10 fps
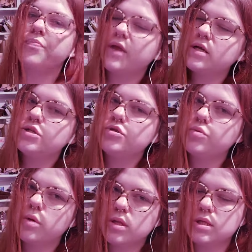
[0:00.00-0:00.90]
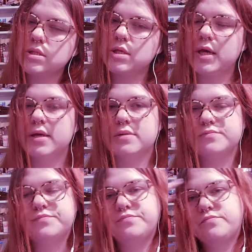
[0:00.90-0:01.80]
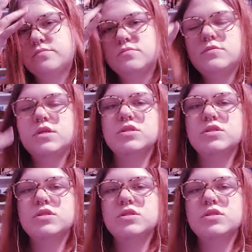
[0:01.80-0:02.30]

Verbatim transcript: and two on this side,